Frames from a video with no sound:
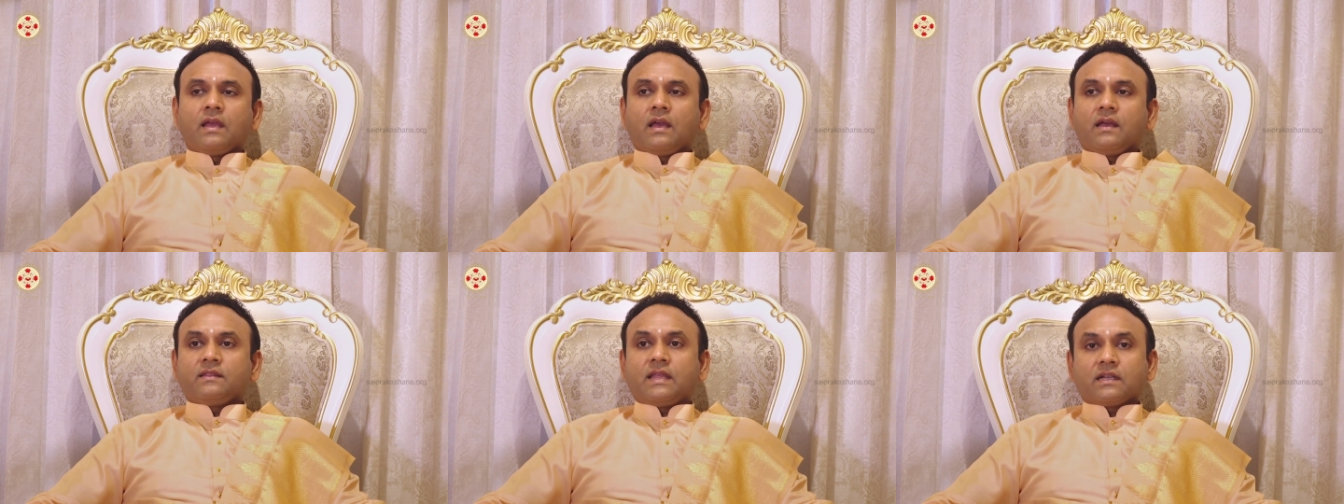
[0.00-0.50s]

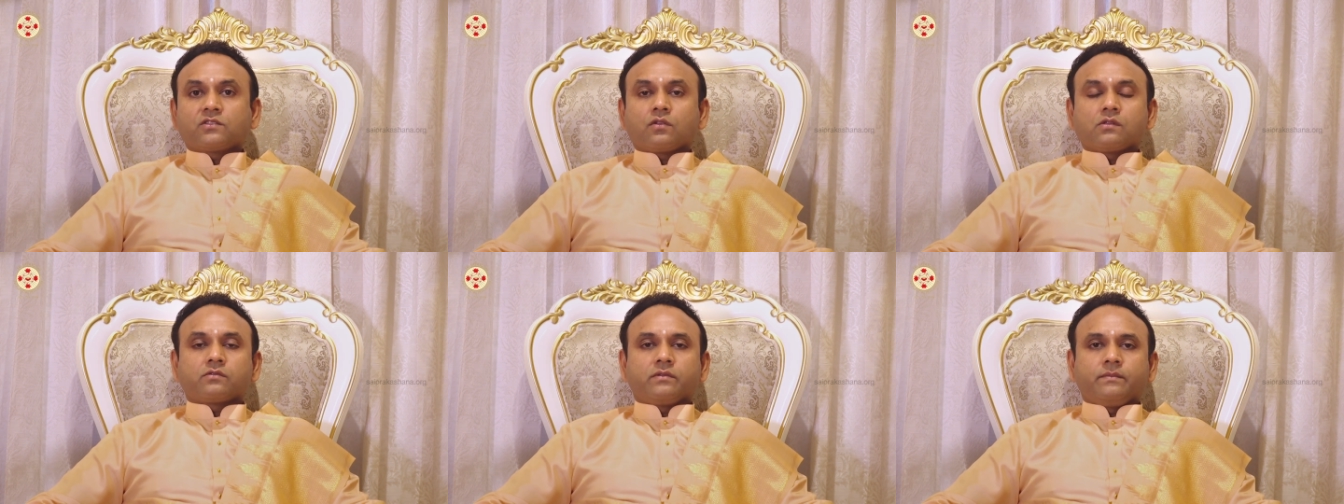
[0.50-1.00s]
that's
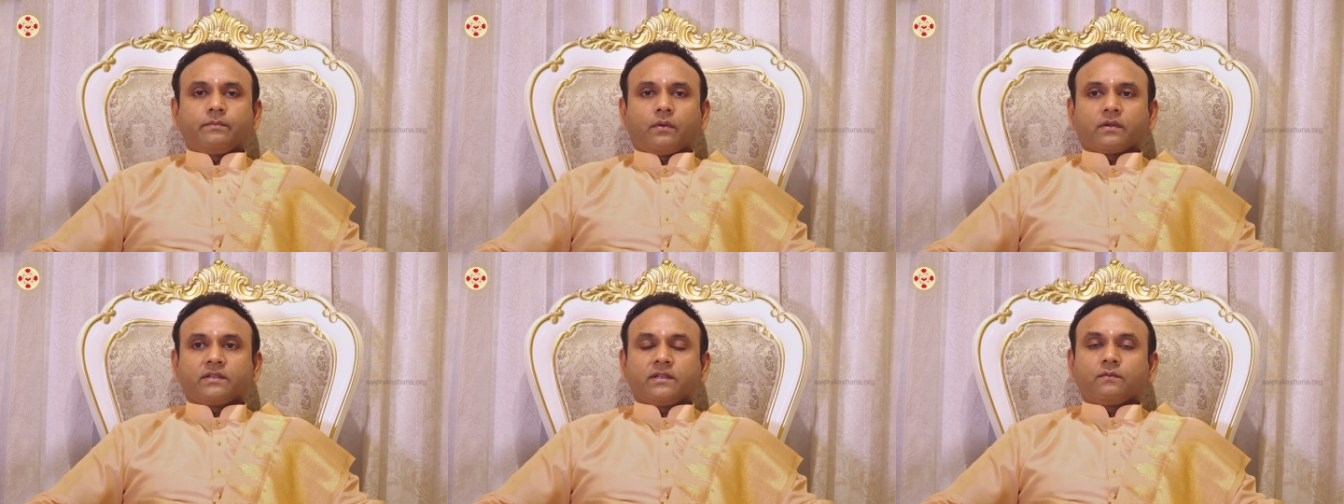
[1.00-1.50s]
also
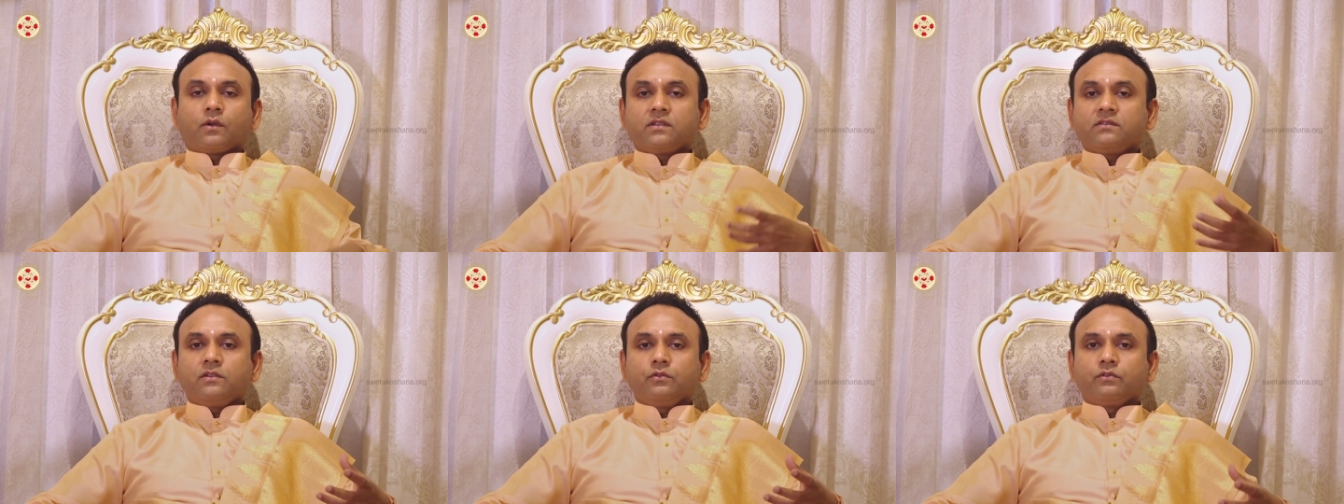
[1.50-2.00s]
important. And what is
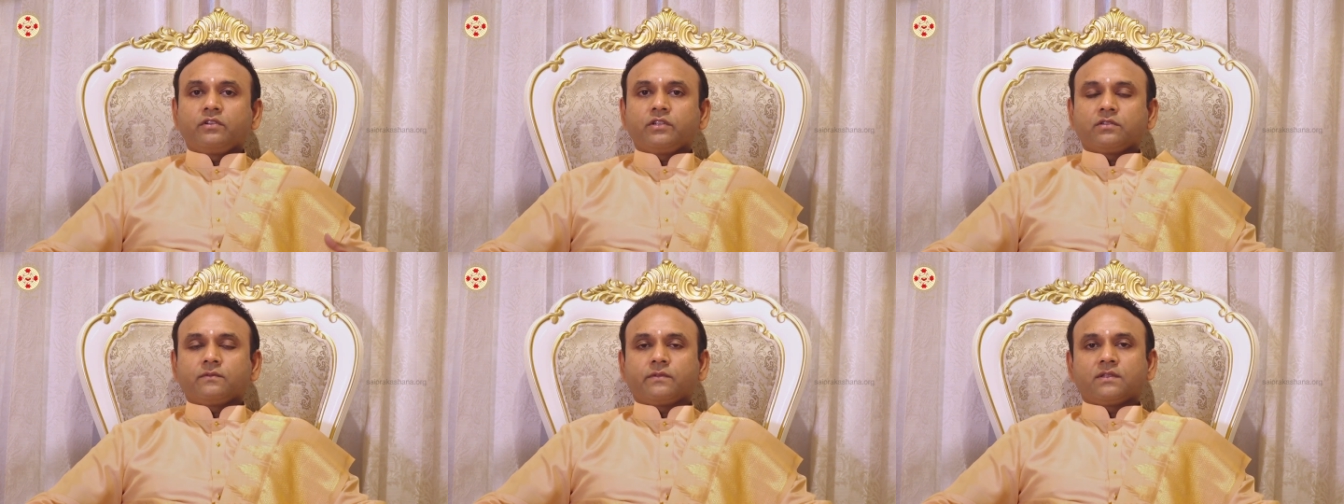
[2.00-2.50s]
the
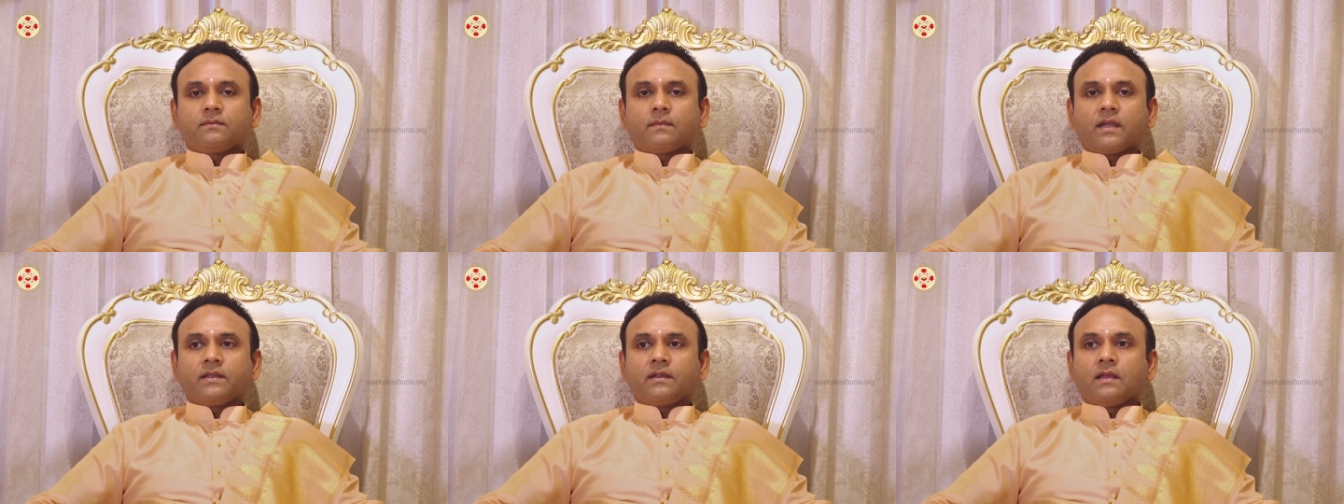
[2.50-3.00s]
nutrition for the
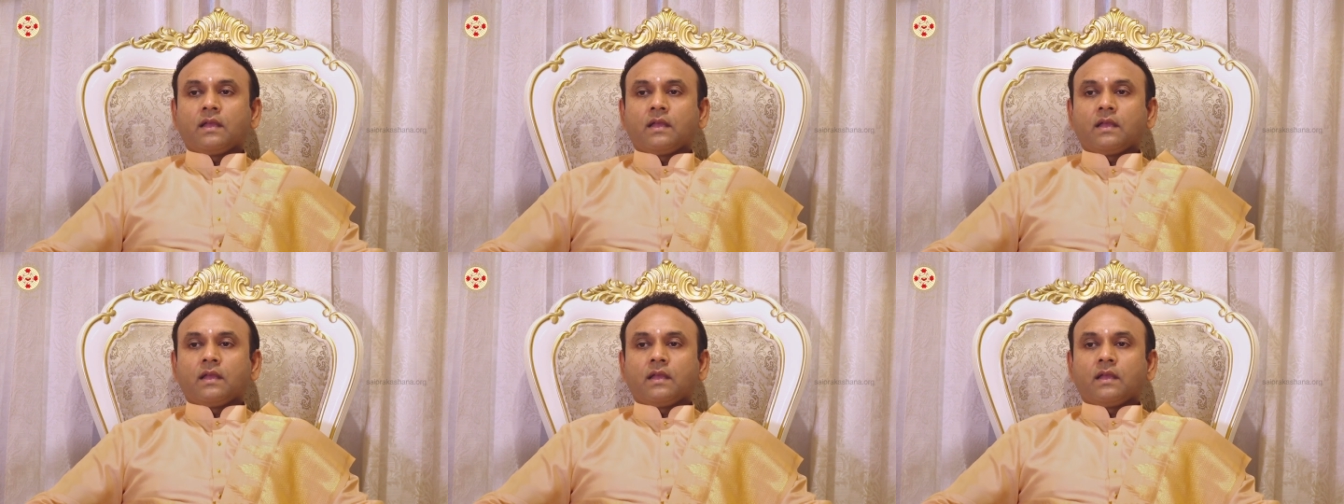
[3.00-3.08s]
mind?